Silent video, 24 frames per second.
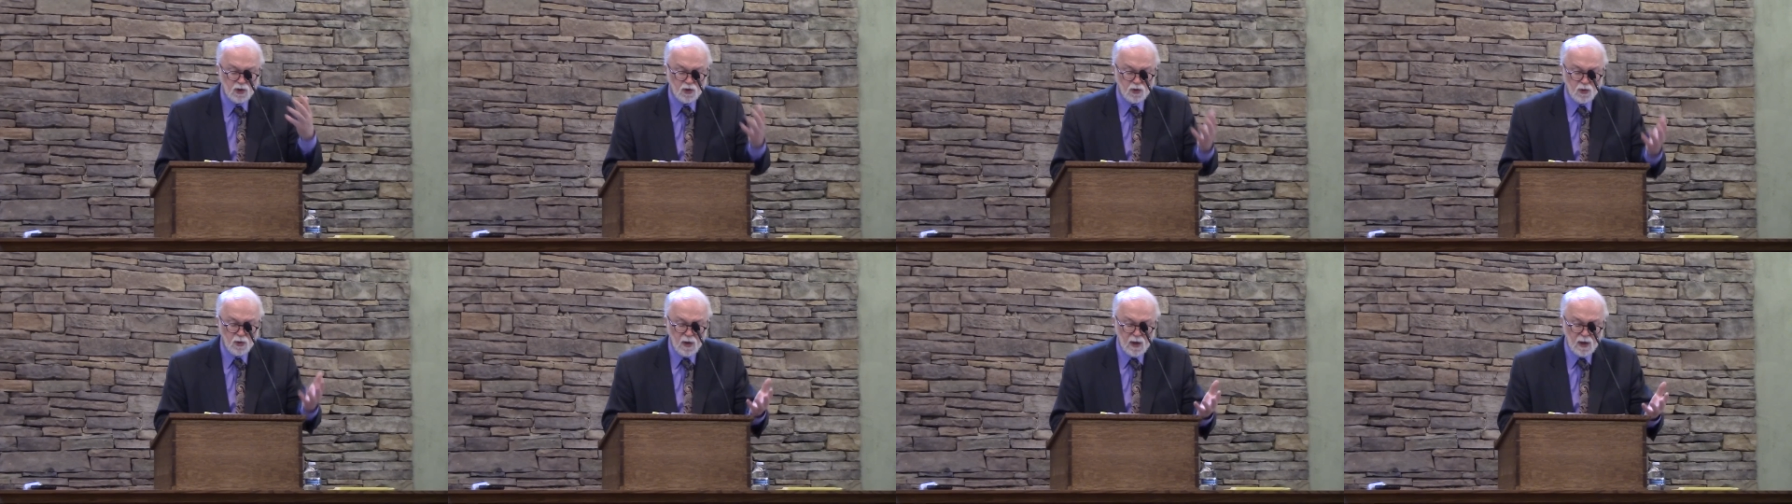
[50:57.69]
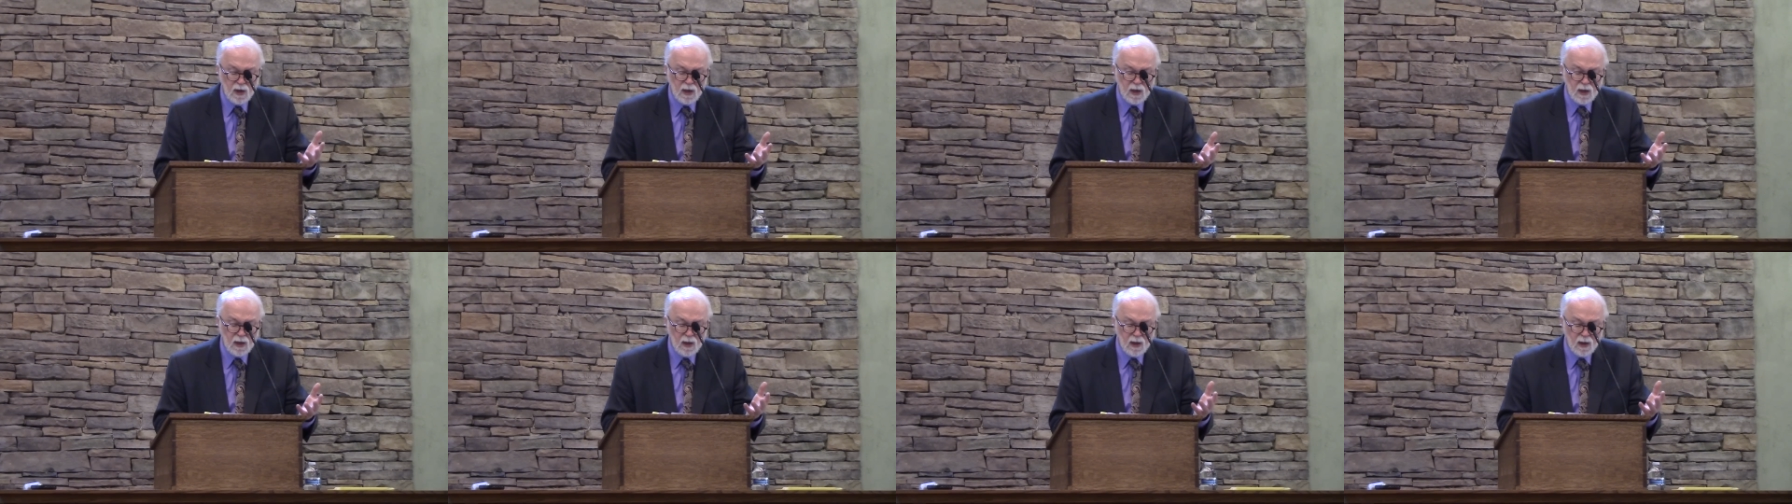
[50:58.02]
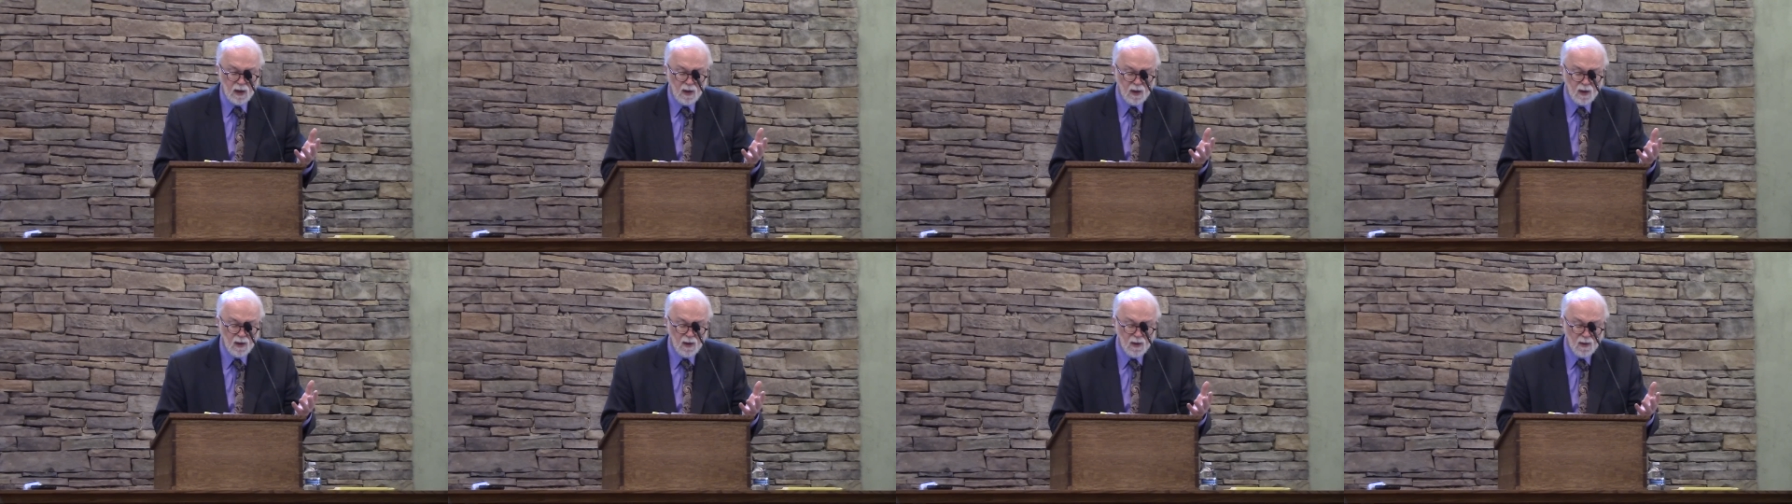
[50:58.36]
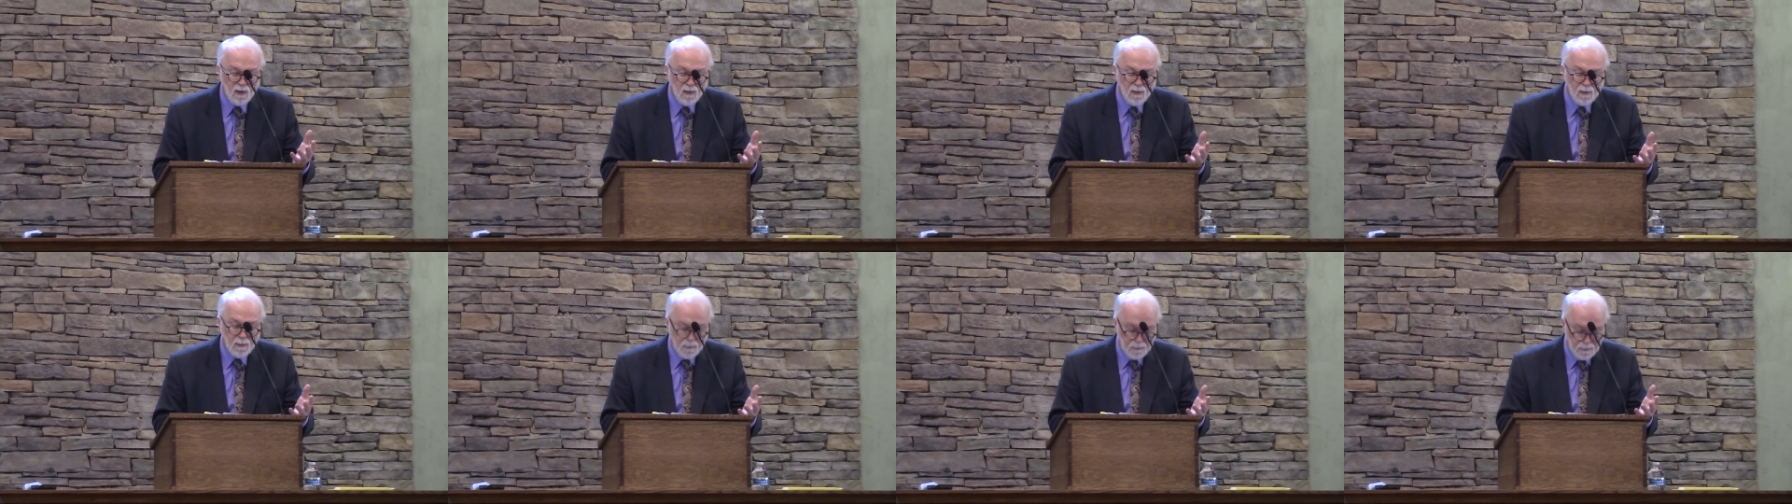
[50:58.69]
his training
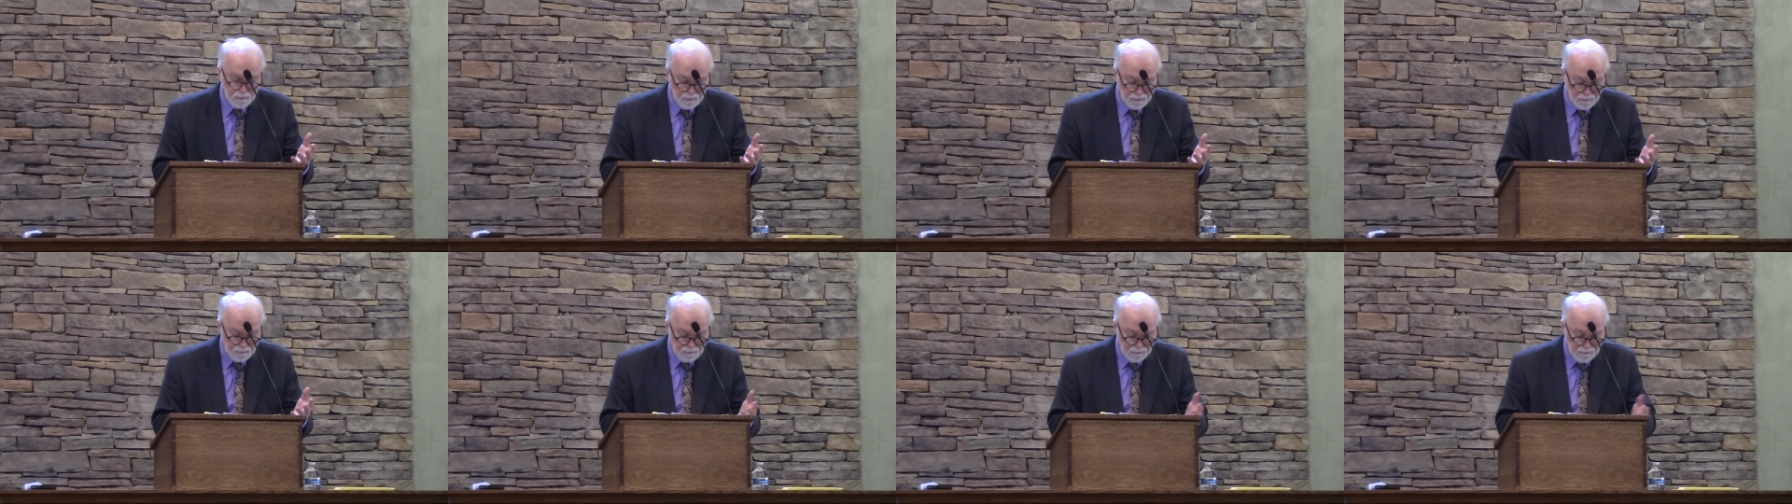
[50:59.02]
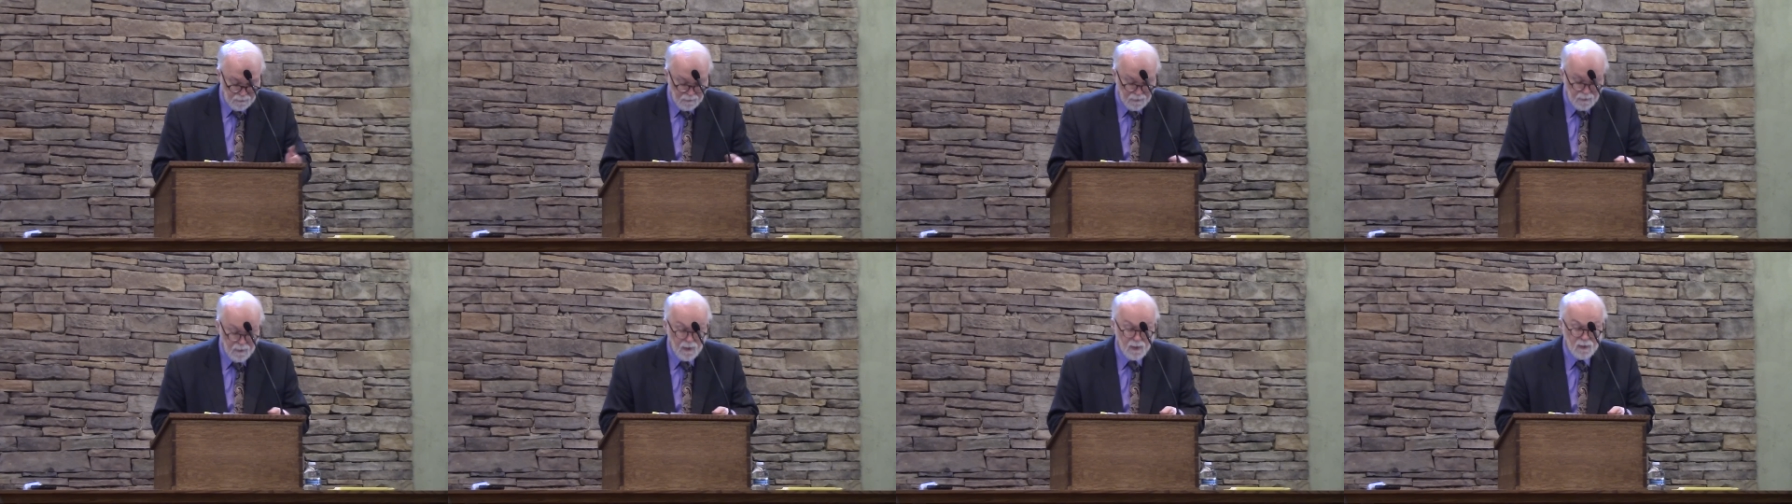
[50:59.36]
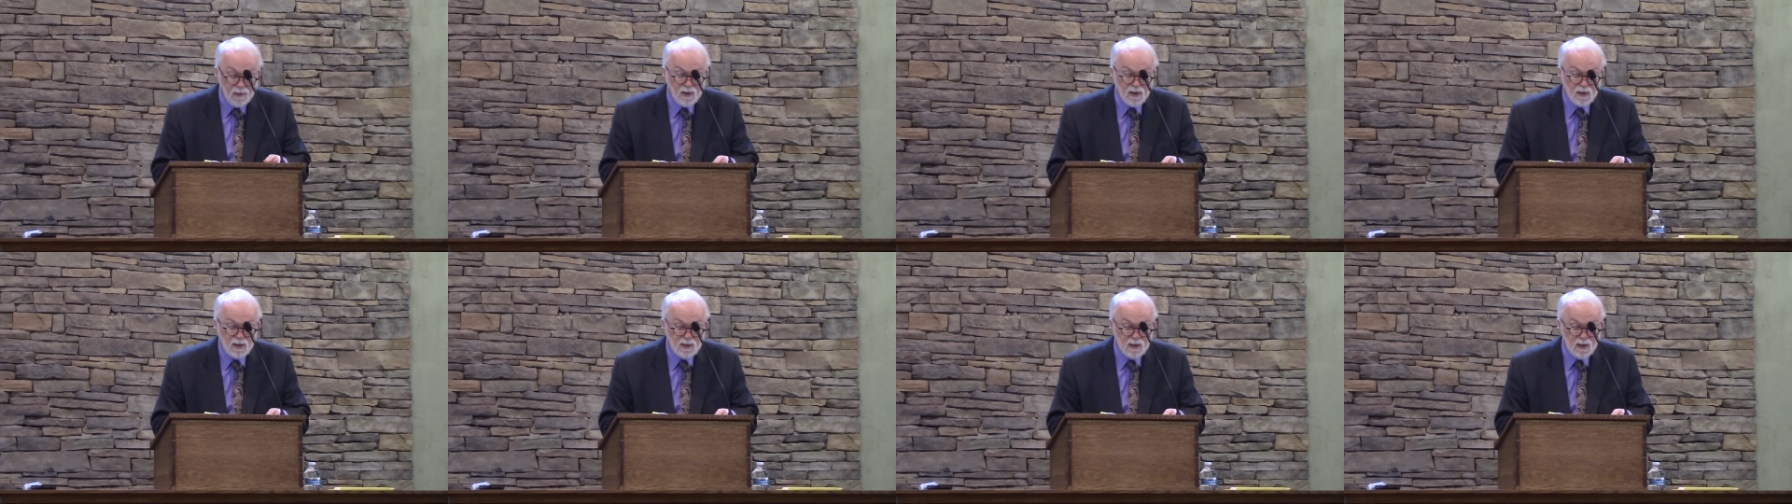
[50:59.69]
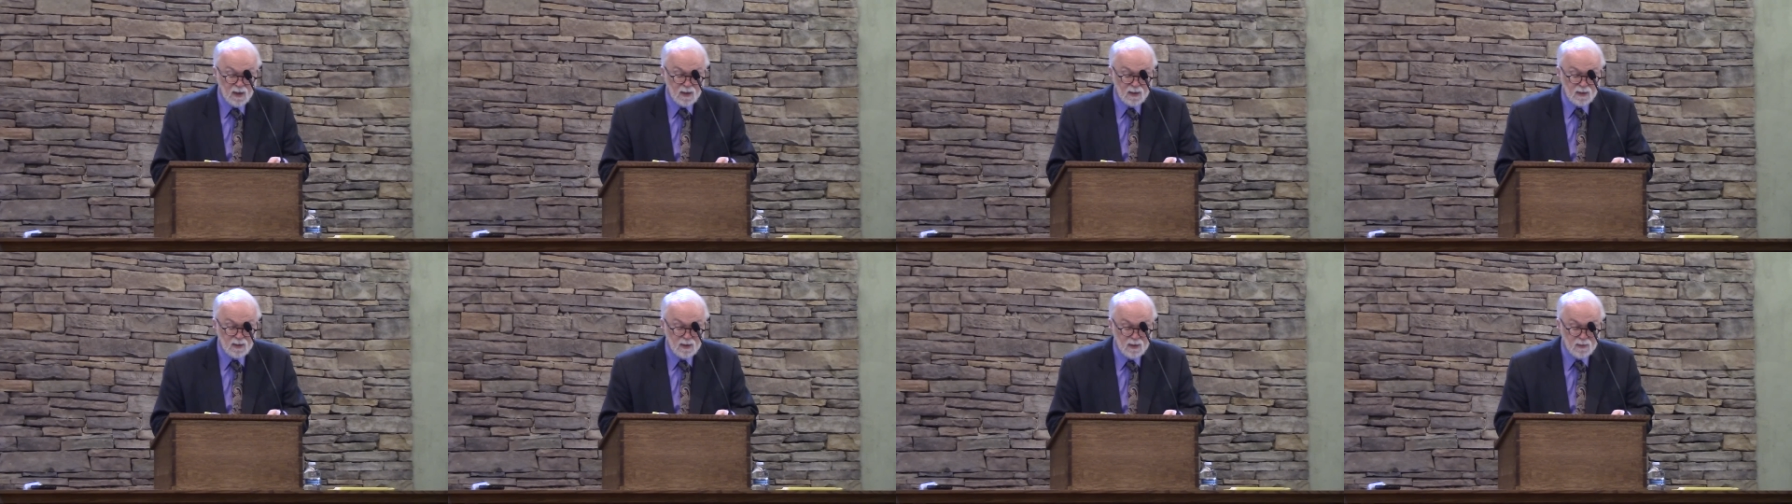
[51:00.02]
and then he
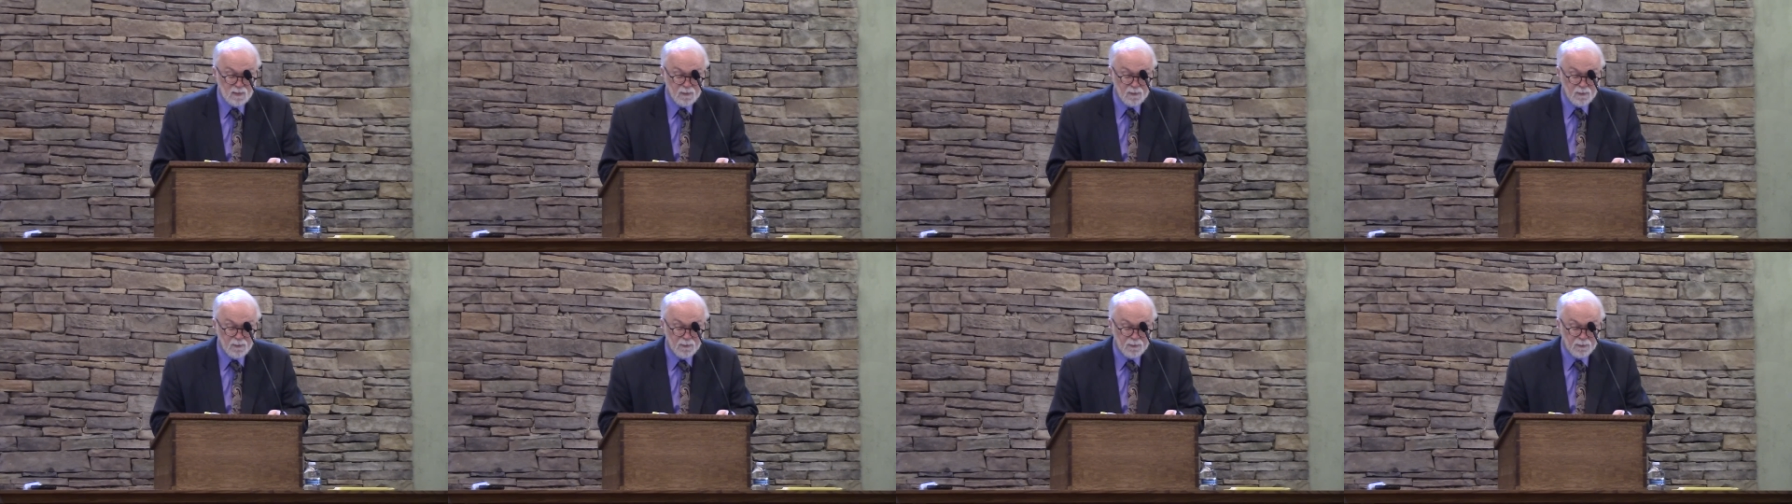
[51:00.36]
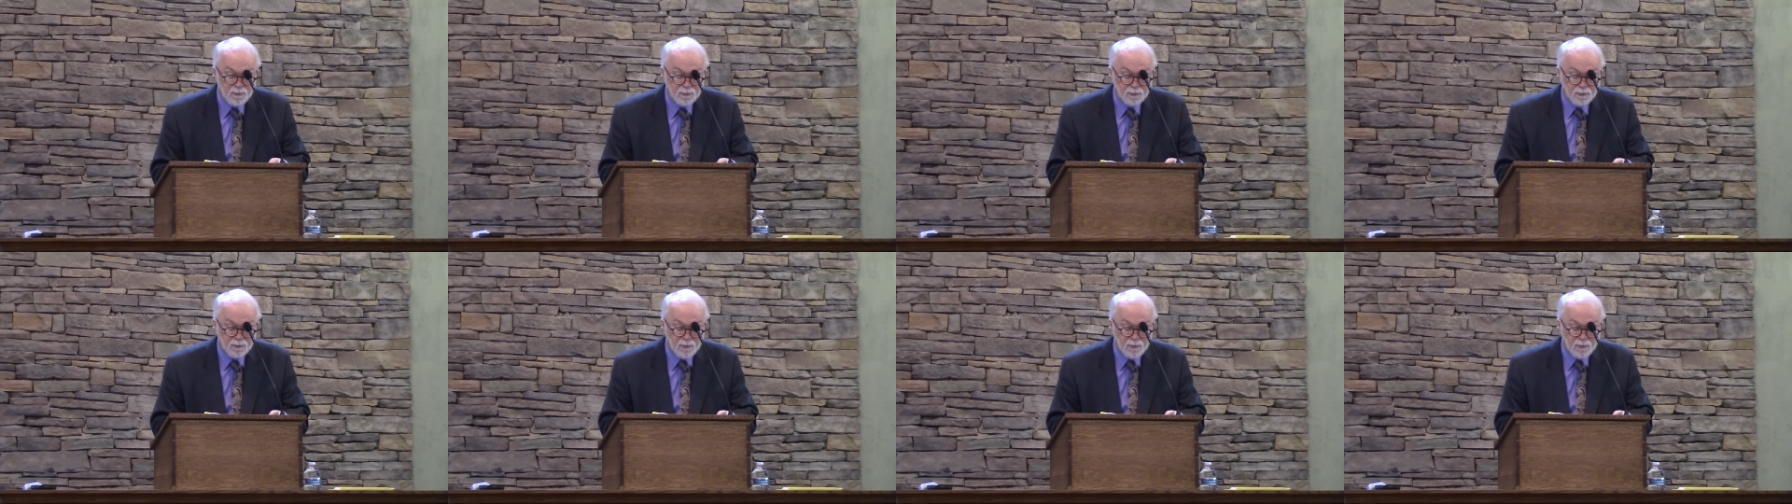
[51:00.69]
says,